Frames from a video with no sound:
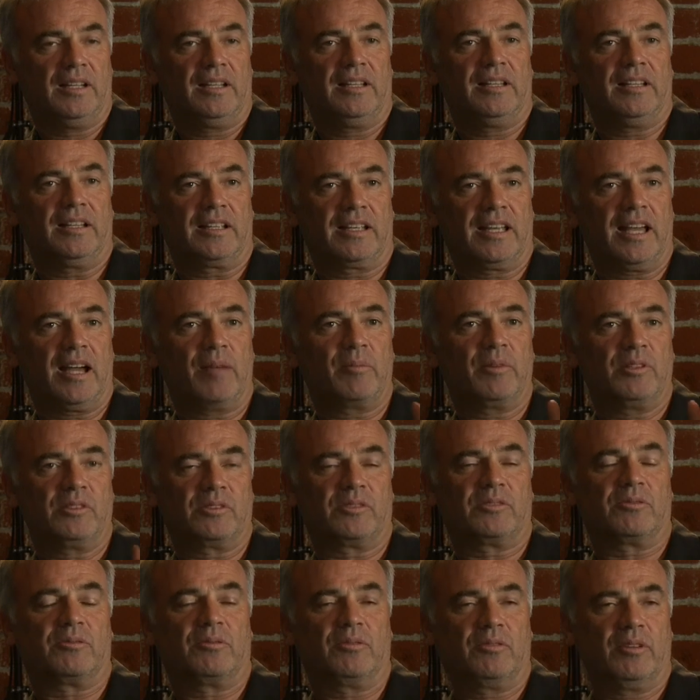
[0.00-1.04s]
The
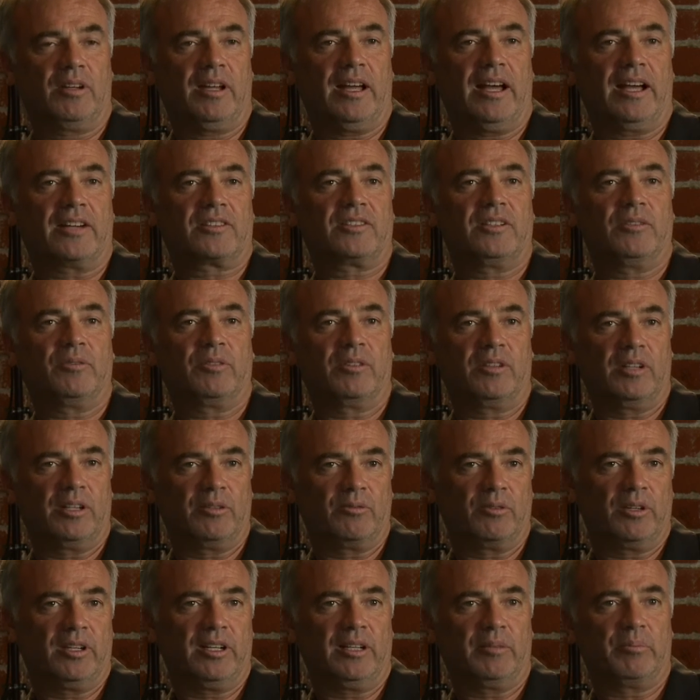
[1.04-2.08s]
cameras actually were a
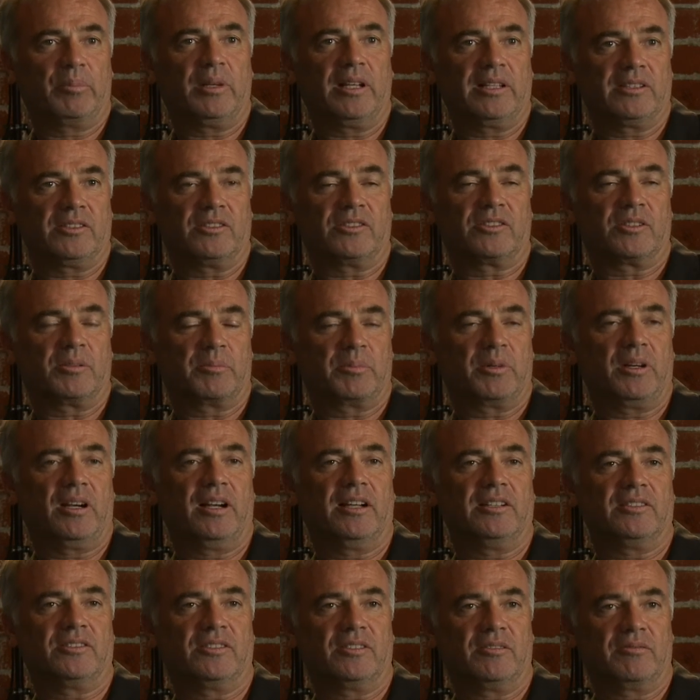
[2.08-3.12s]
really pleasant
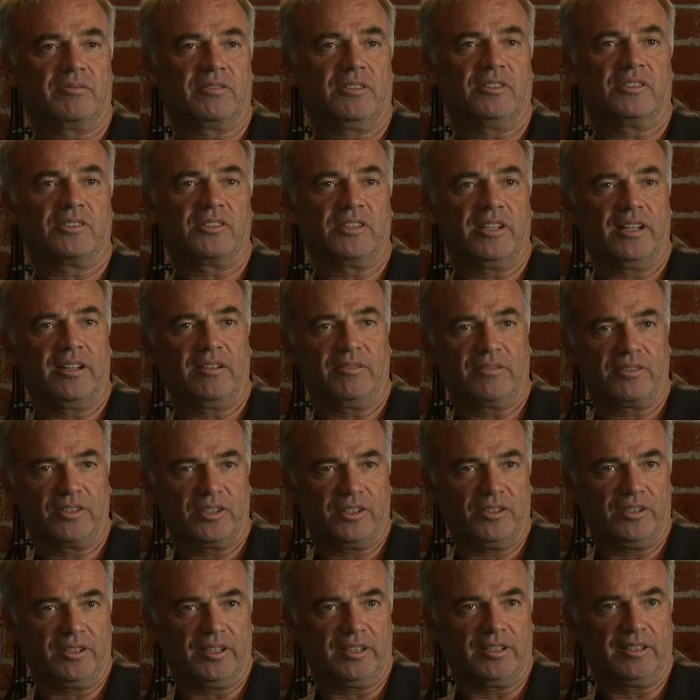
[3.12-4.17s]
surprise the first day of
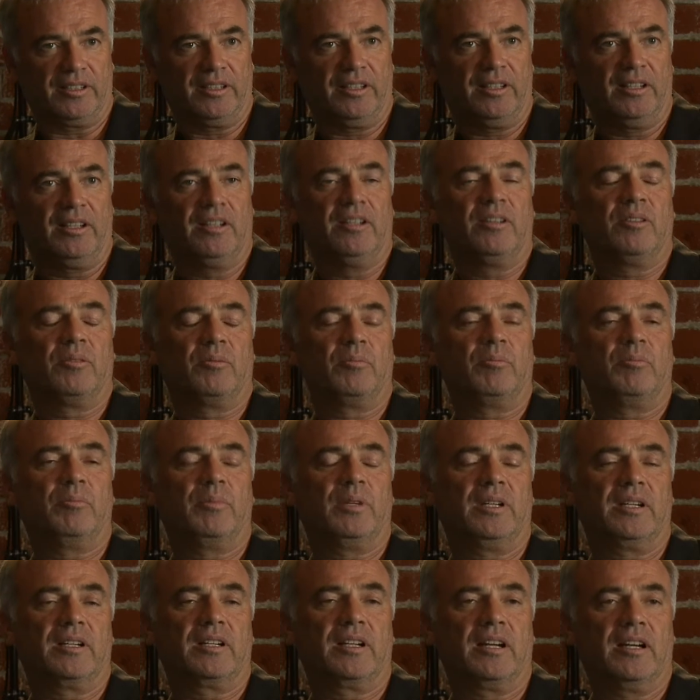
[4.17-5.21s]
shooting,
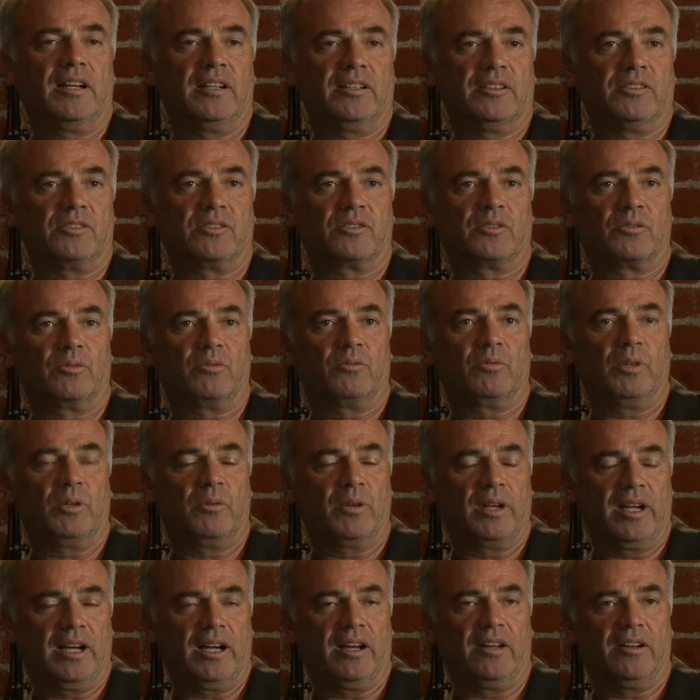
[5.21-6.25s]
because we
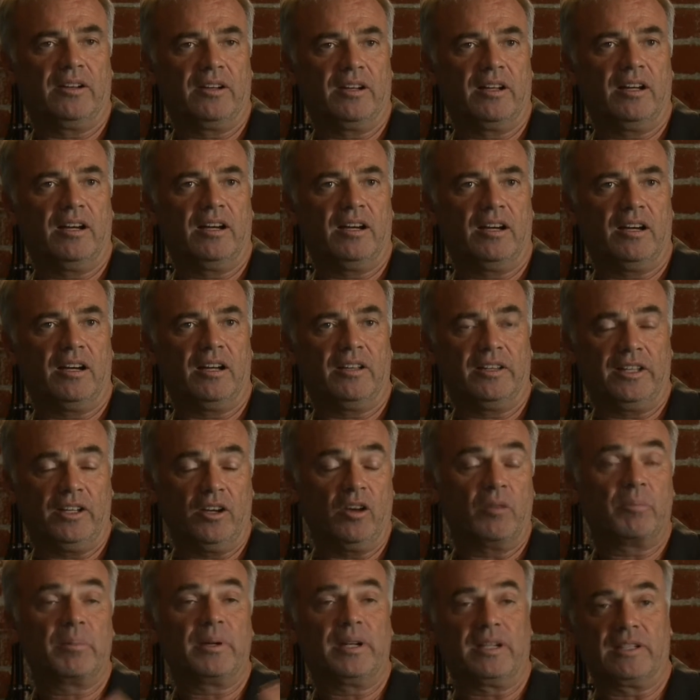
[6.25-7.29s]
went out on the
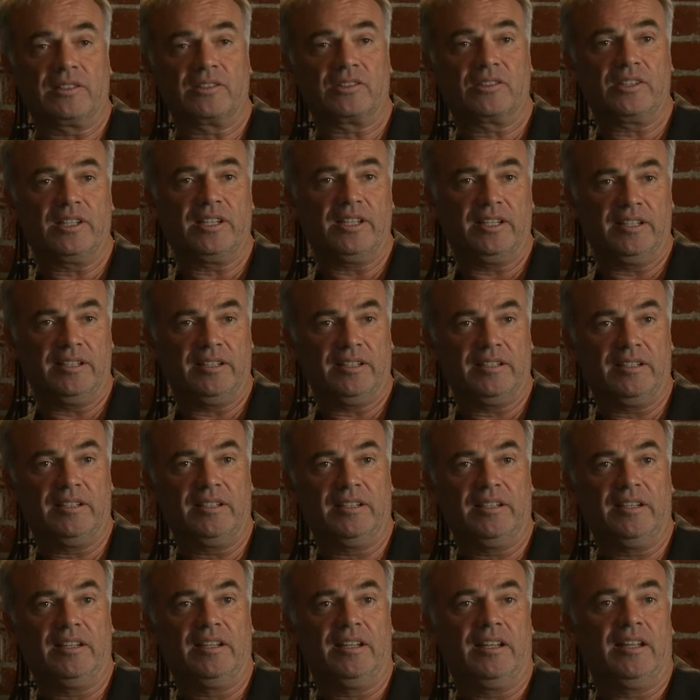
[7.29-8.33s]
opening scene
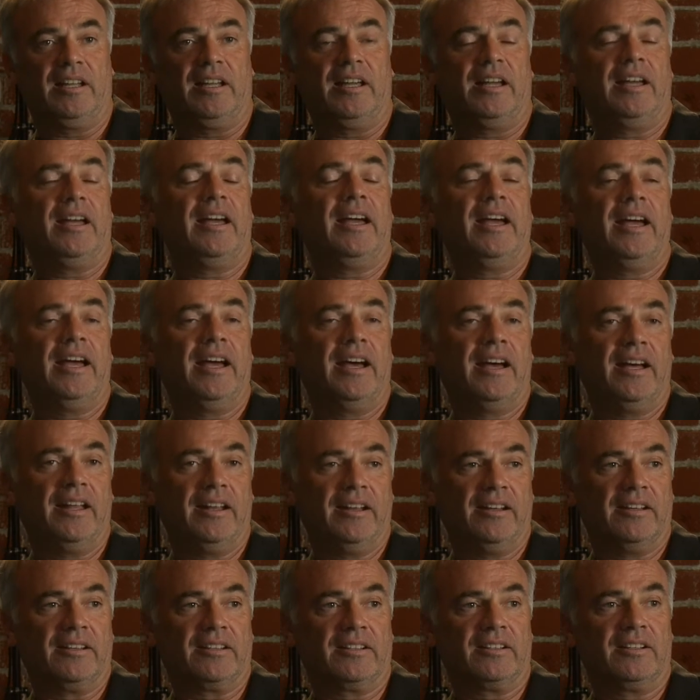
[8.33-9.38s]

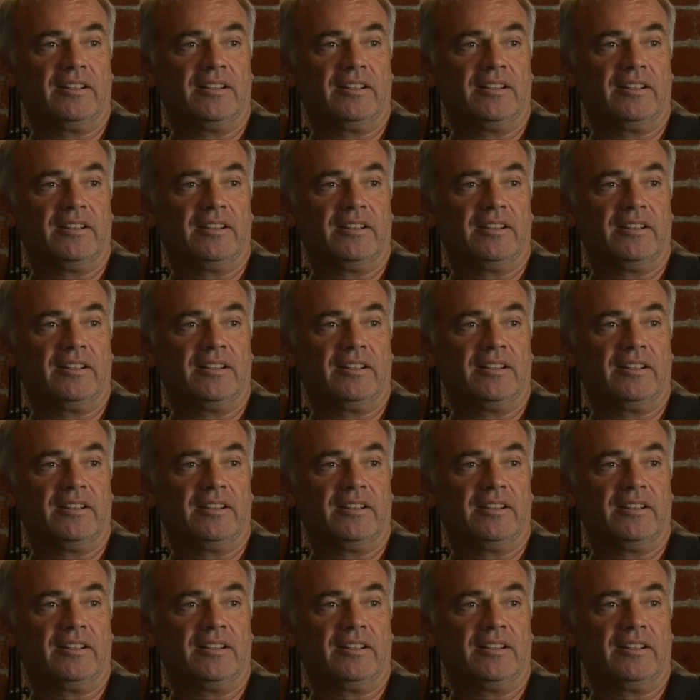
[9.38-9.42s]
and